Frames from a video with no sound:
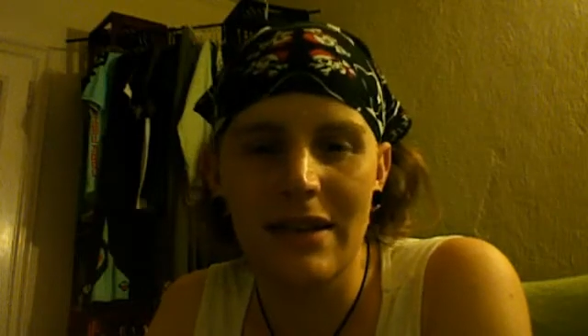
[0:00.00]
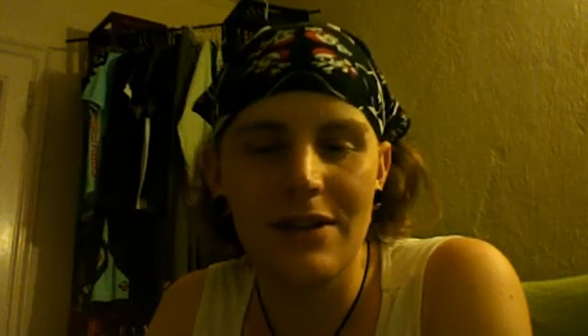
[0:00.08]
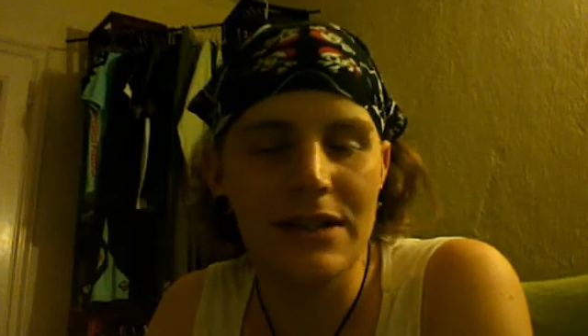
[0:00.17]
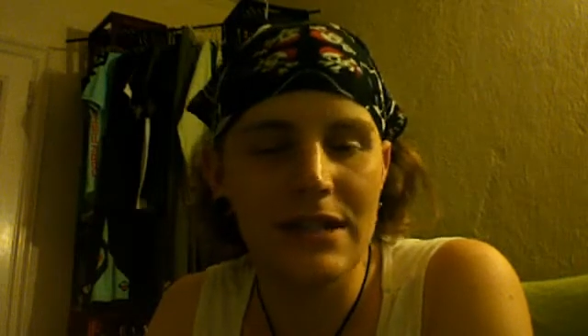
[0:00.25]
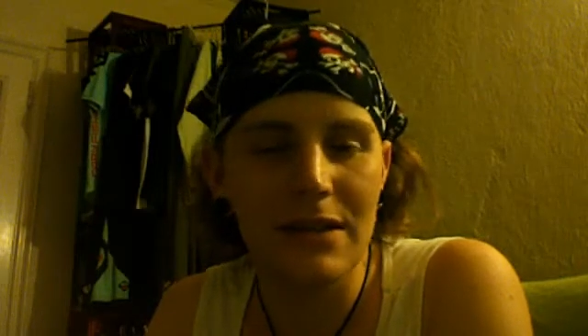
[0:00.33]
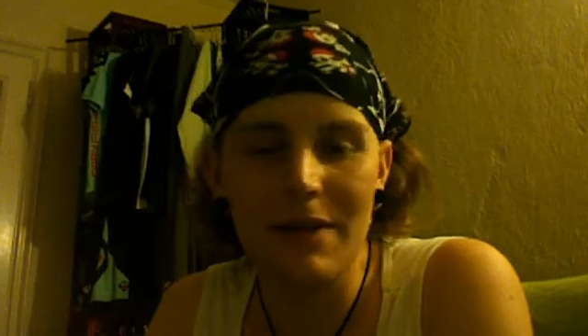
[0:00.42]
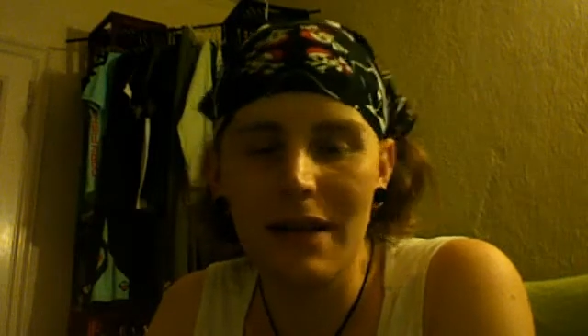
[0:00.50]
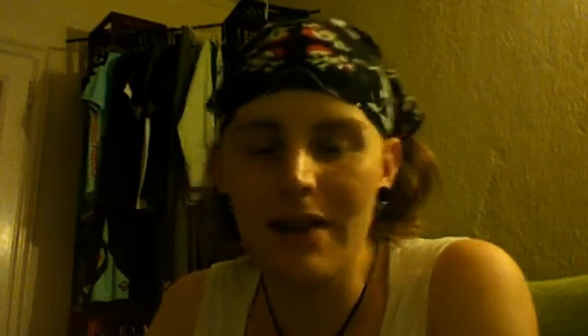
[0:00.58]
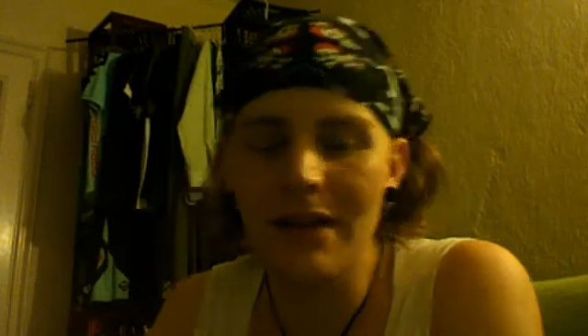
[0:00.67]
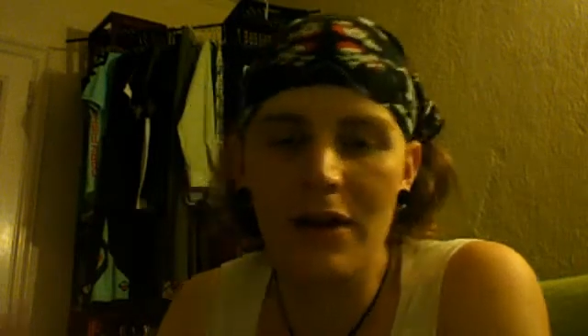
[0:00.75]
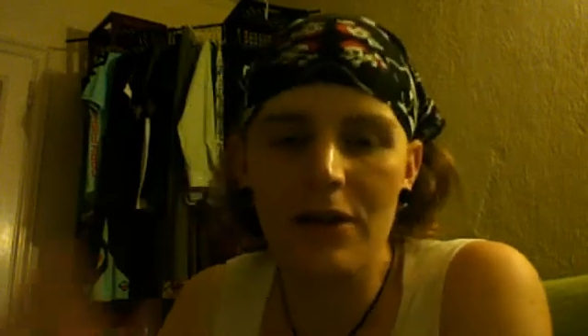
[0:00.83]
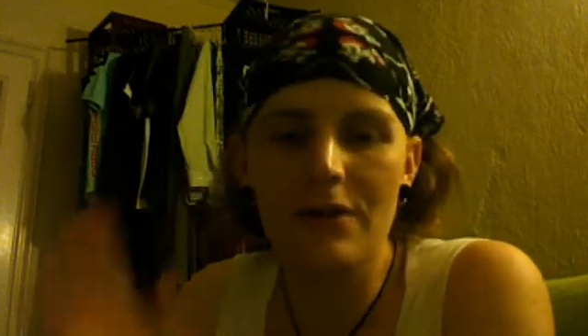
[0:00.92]
It just seems like
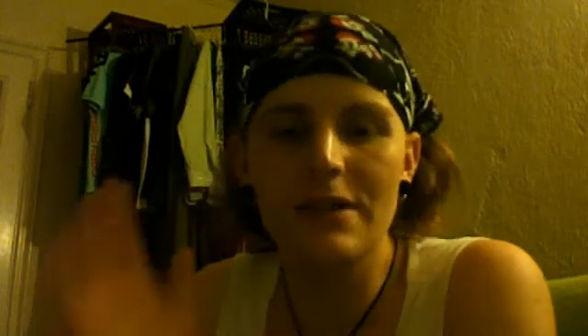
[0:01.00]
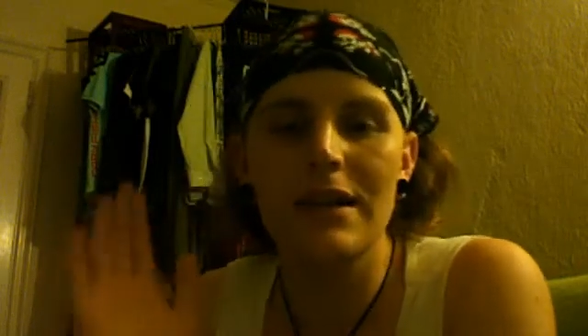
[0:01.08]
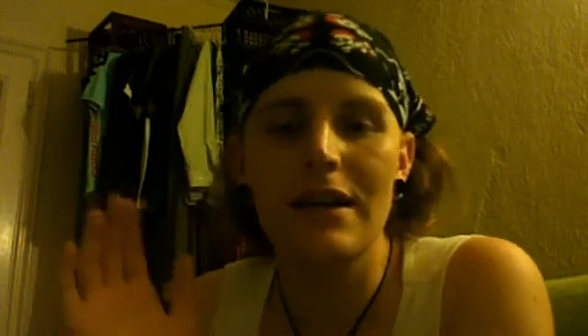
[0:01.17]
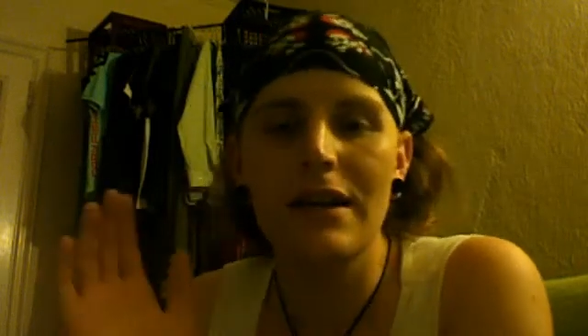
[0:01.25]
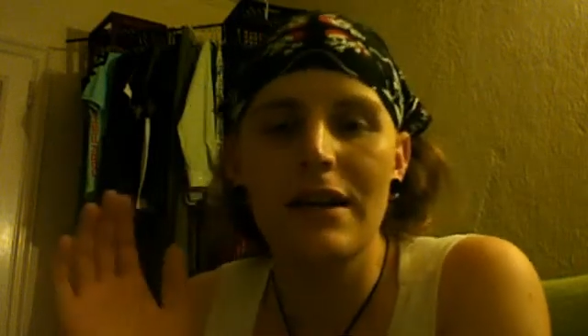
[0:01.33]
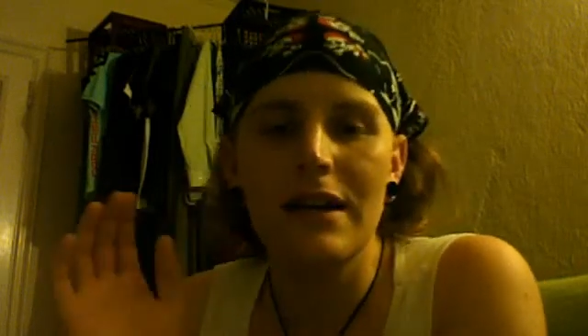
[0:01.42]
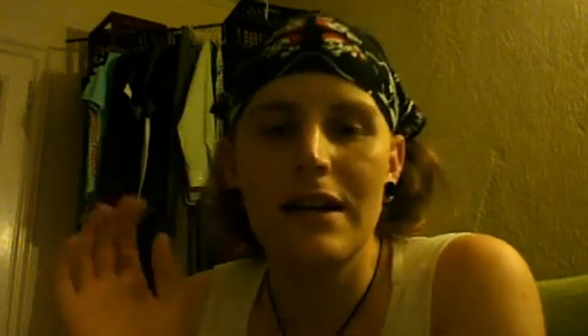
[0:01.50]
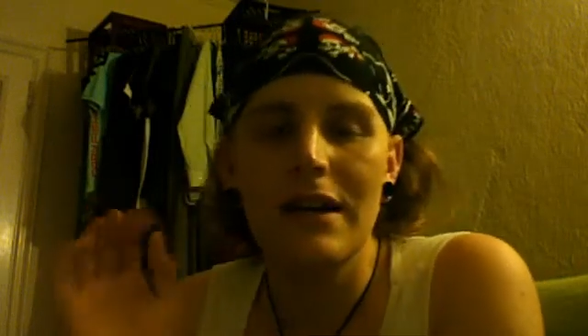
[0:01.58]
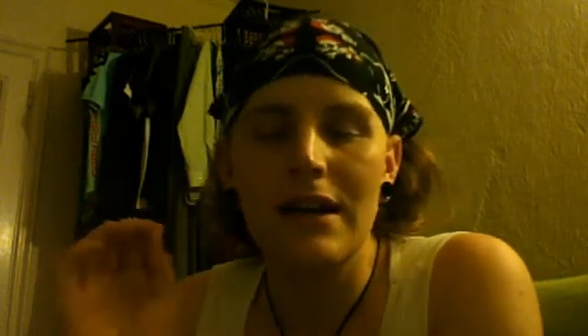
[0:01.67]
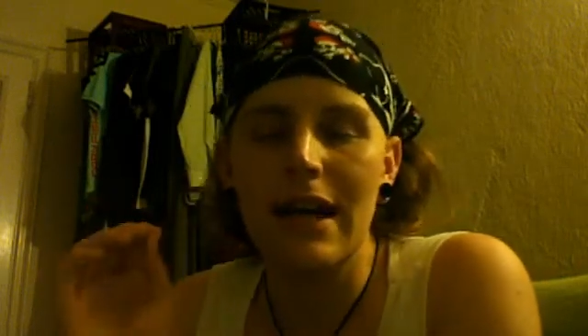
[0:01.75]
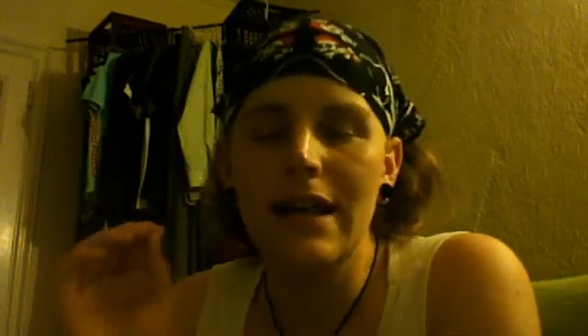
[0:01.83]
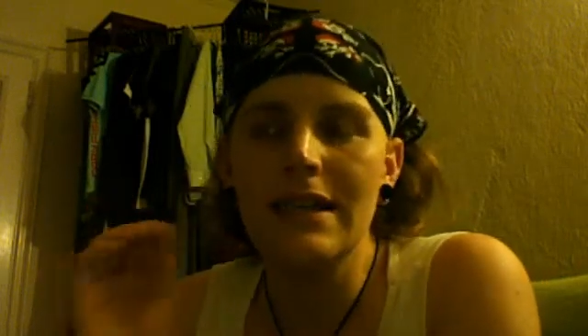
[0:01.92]

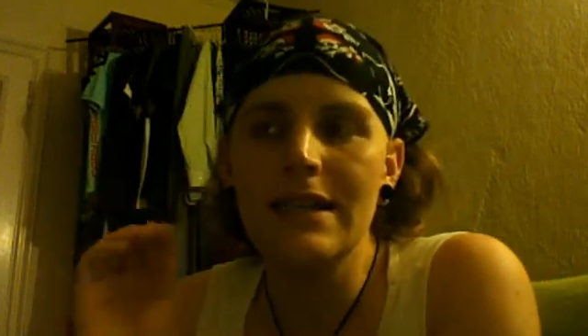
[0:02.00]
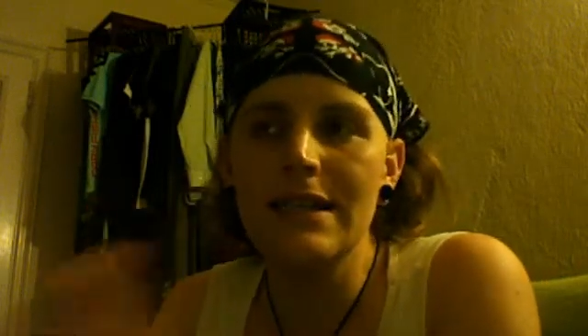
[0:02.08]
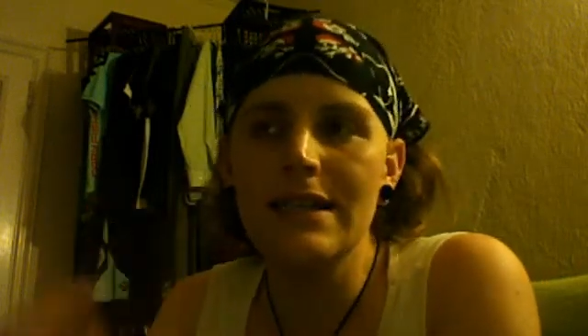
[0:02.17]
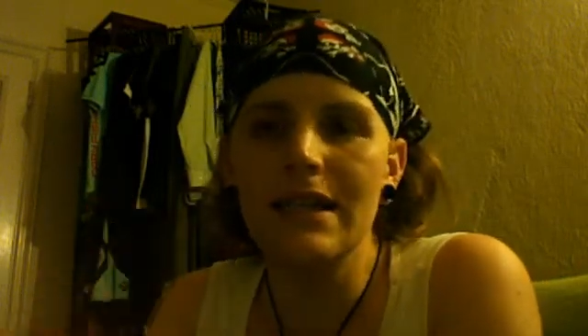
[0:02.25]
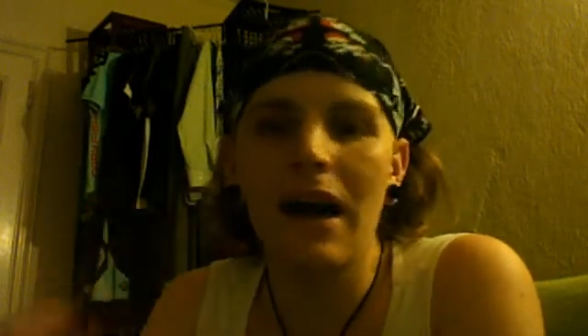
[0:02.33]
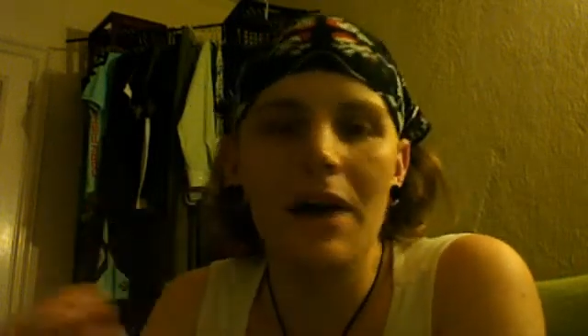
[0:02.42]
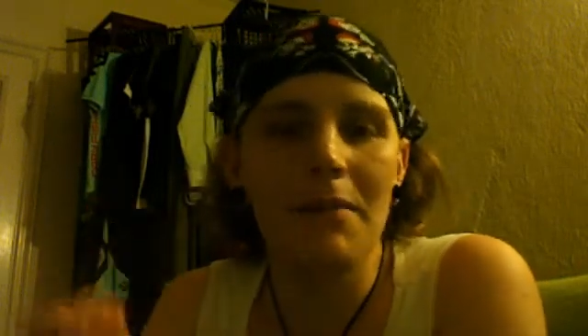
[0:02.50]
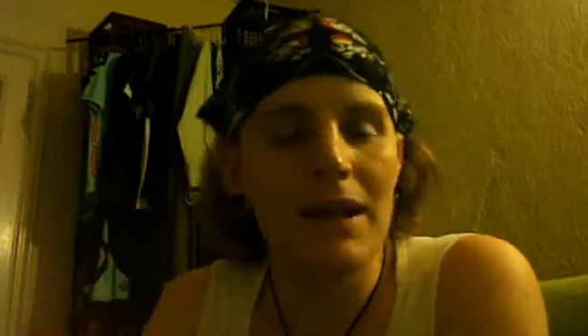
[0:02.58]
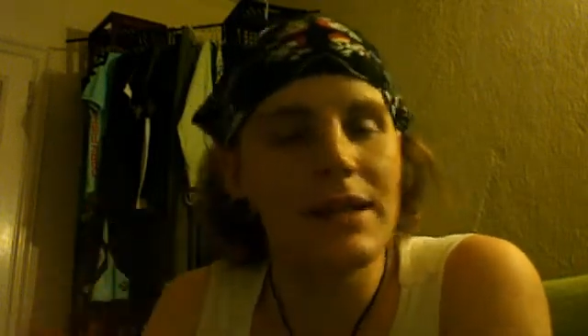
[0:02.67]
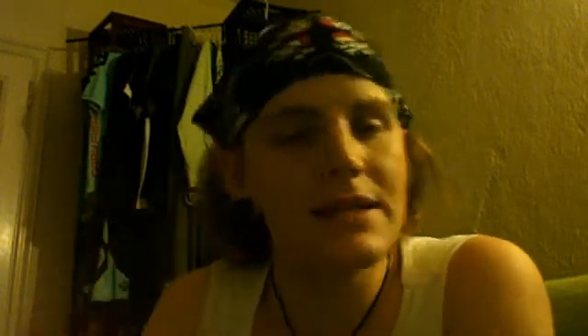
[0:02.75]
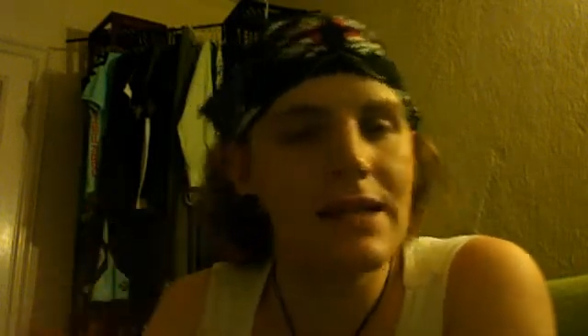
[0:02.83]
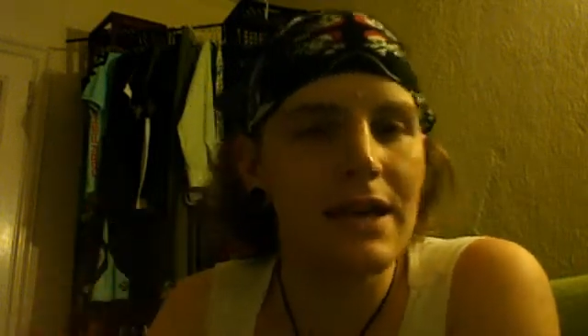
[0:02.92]
it does not
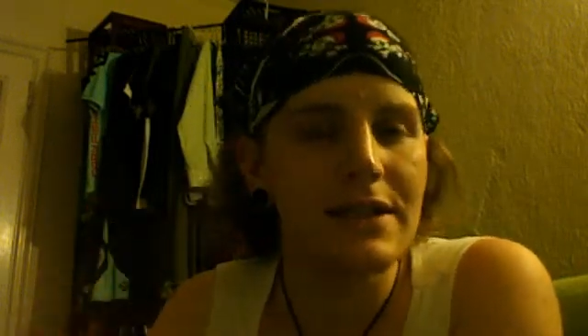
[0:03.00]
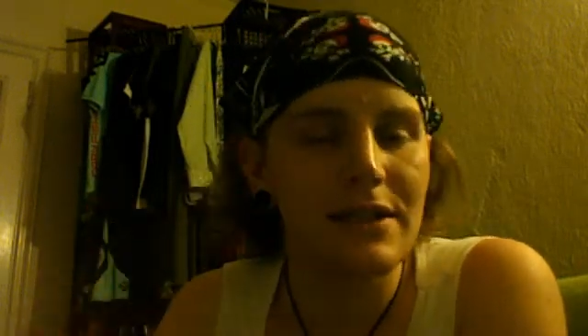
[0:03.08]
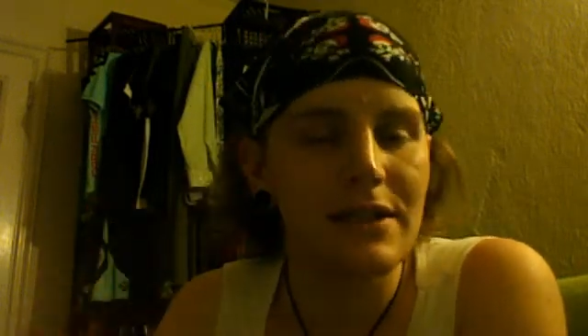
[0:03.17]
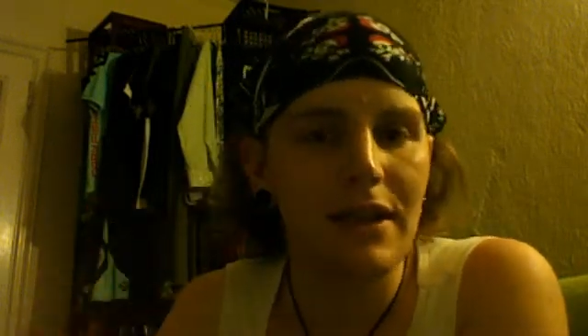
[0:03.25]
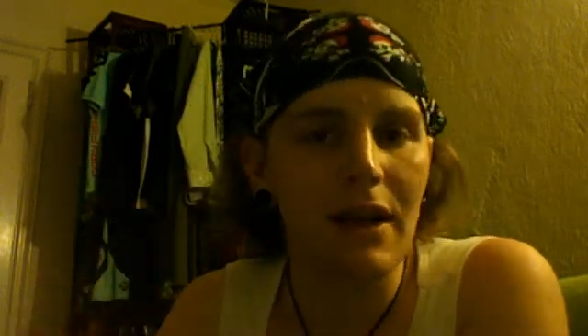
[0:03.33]
make sense.